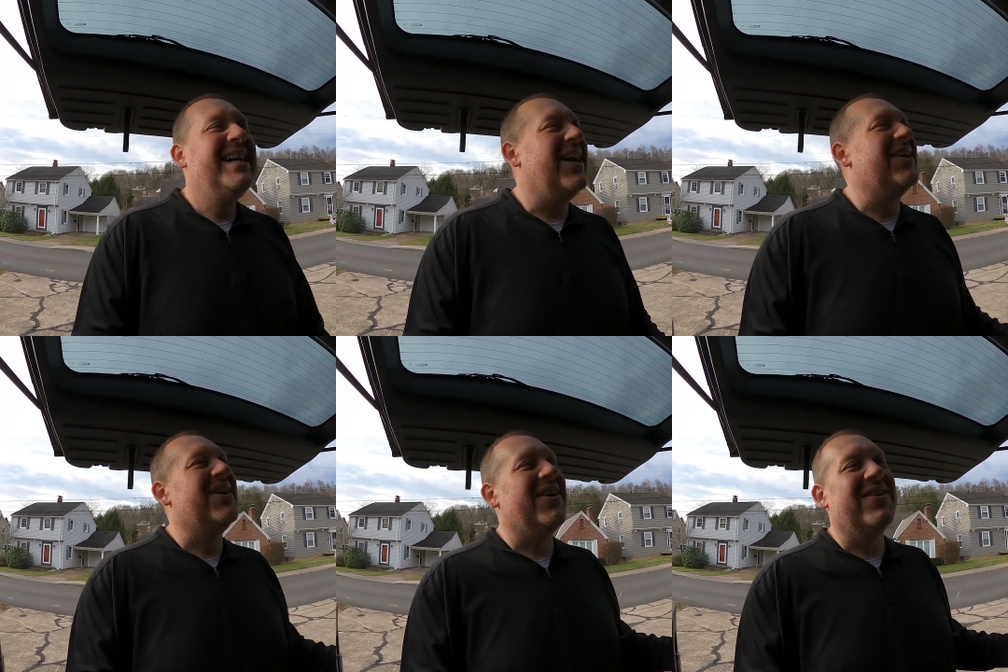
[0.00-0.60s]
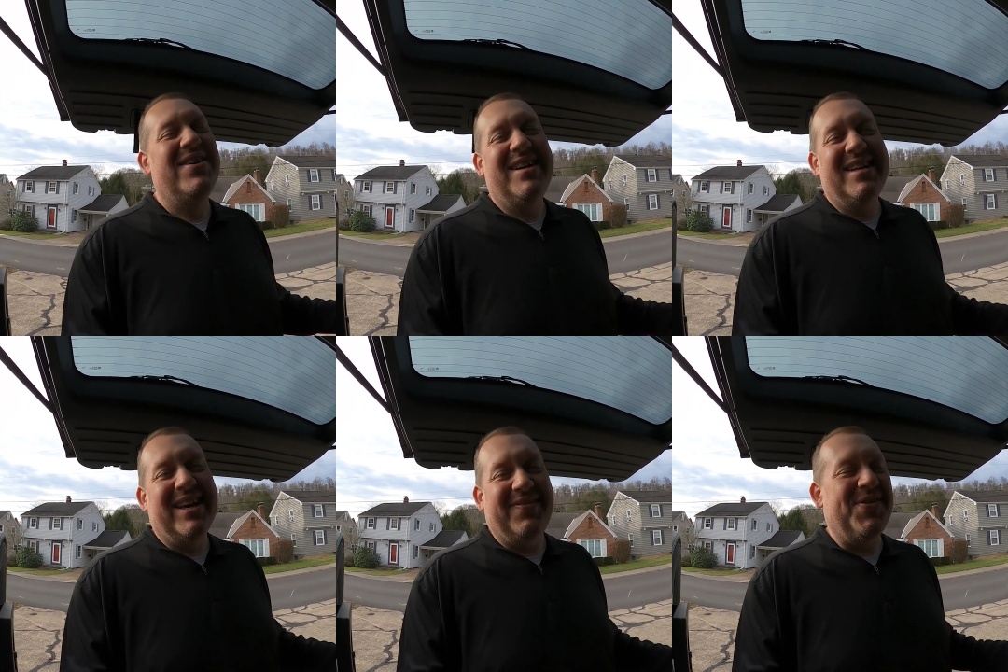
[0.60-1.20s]
I don't know.
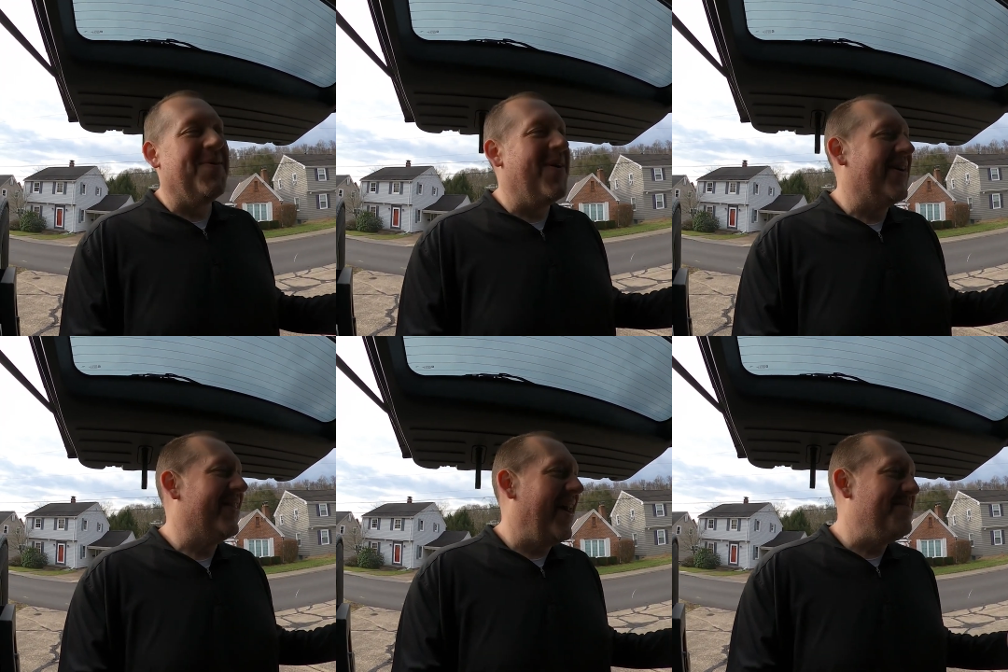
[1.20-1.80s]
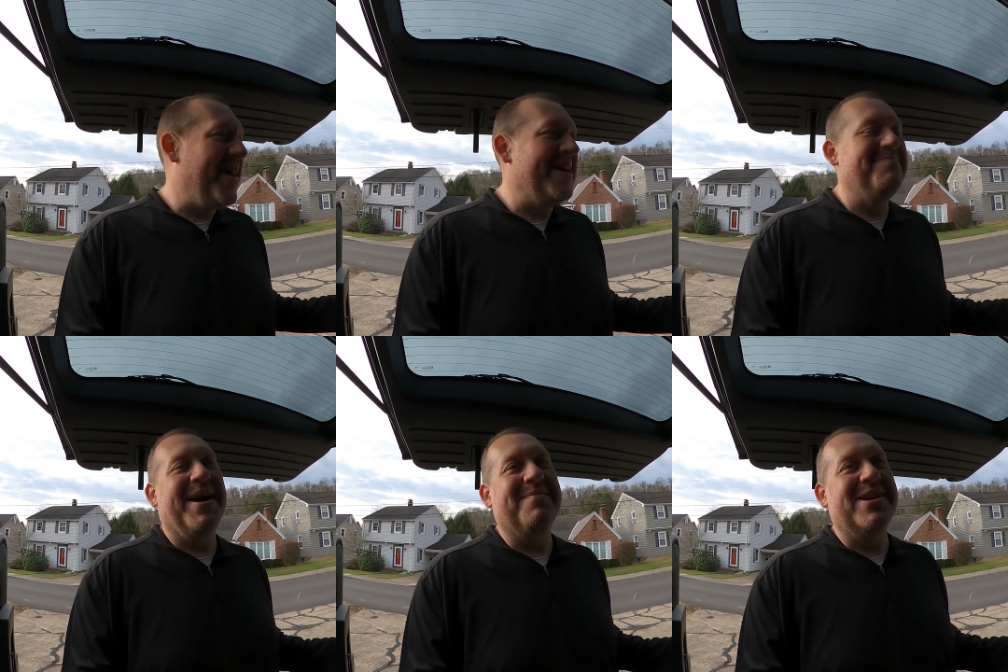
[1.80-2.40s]
If you want it that bad,
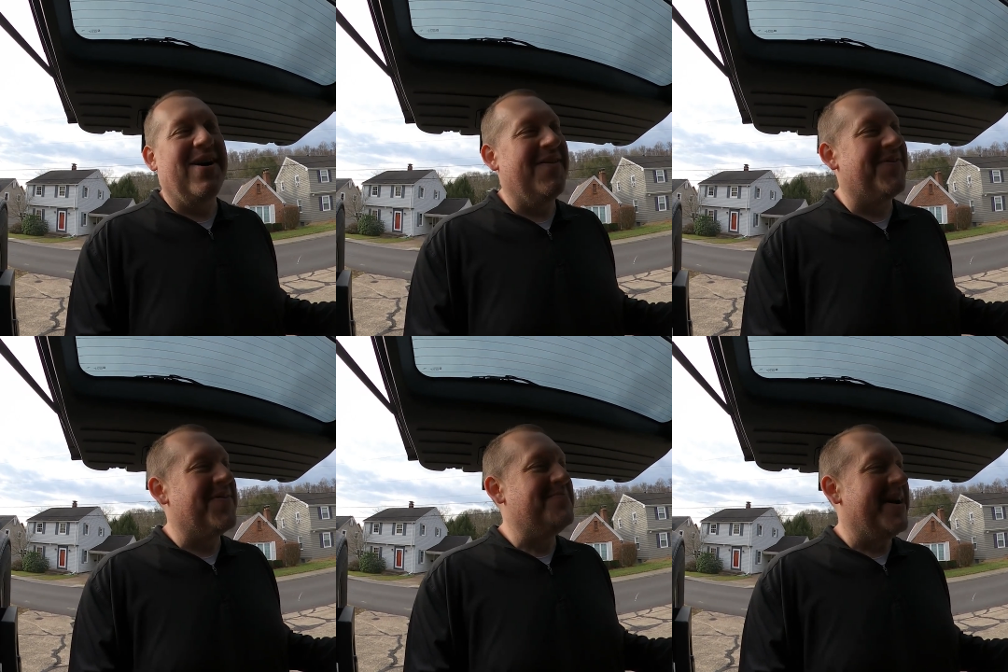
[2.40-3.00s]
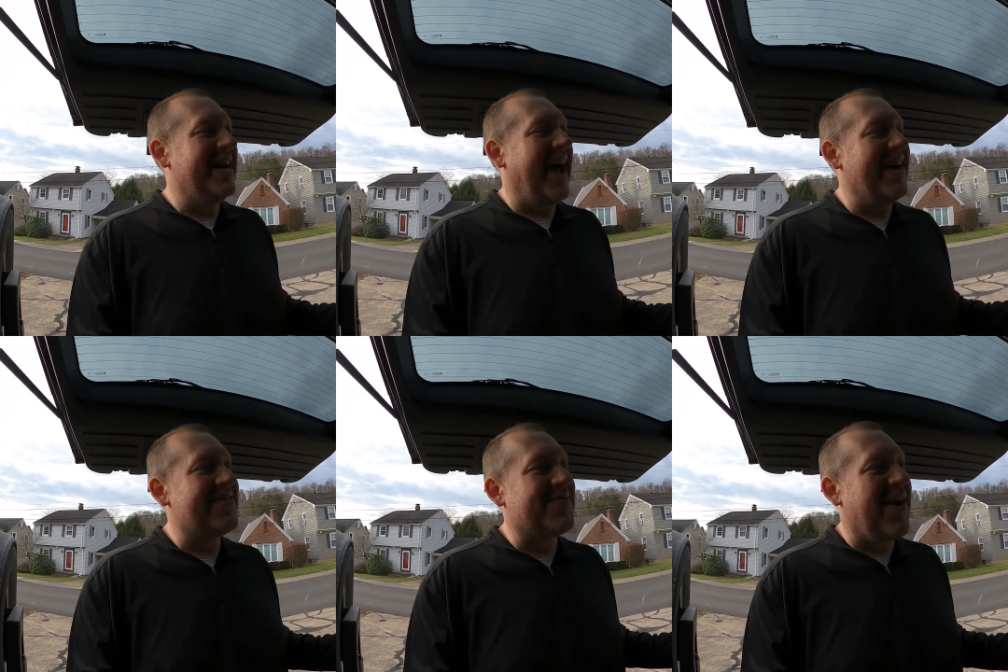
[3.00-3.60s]
make me an offer, but
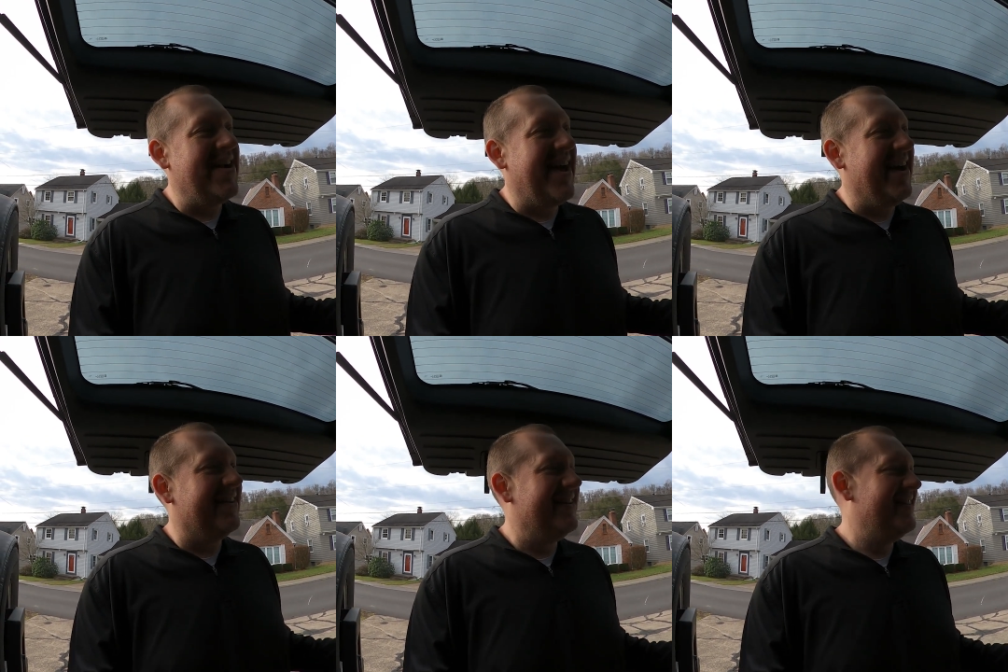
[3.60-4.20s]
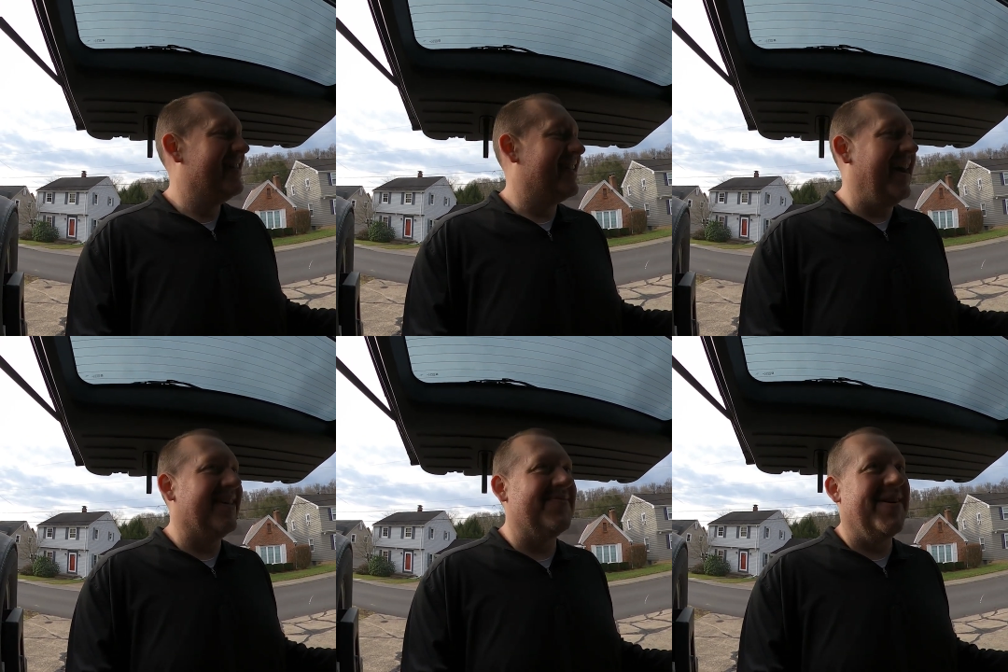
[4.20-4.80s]
as of right now,
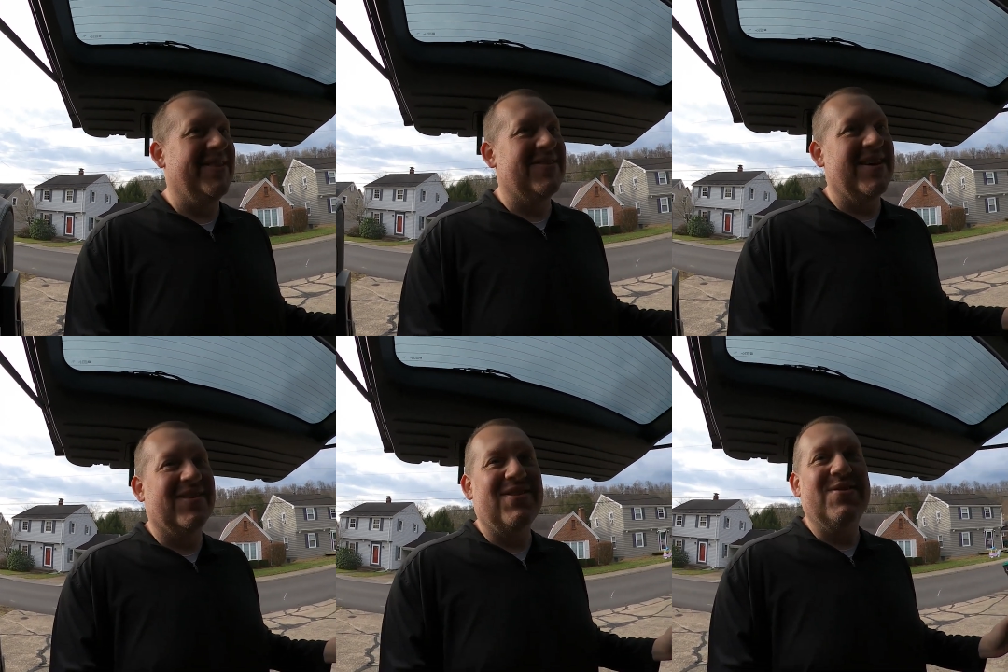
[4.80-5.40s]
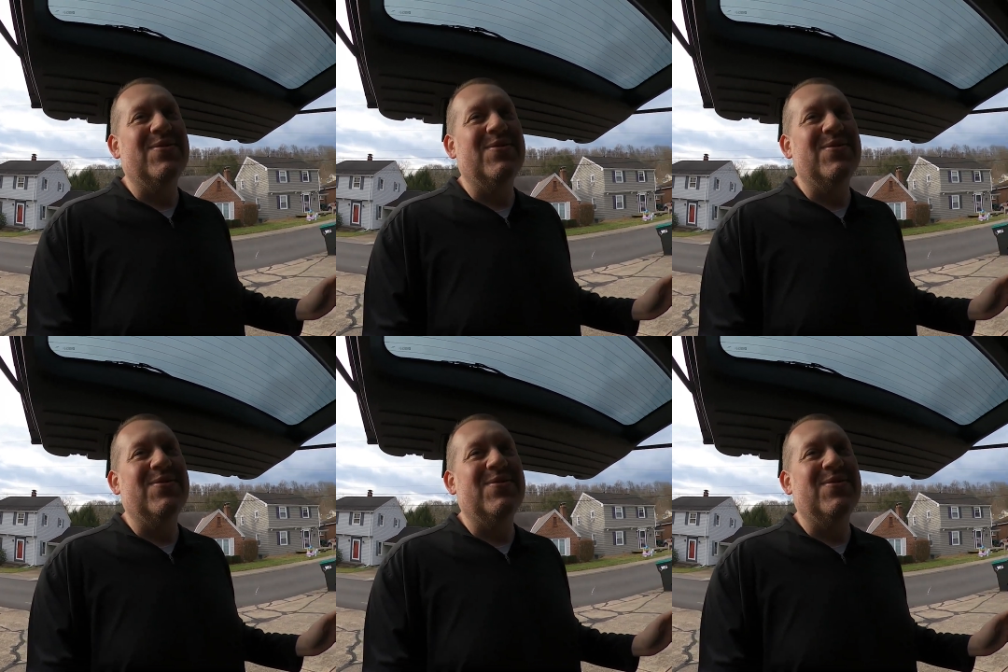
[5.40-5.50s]
gosh man, this thing is so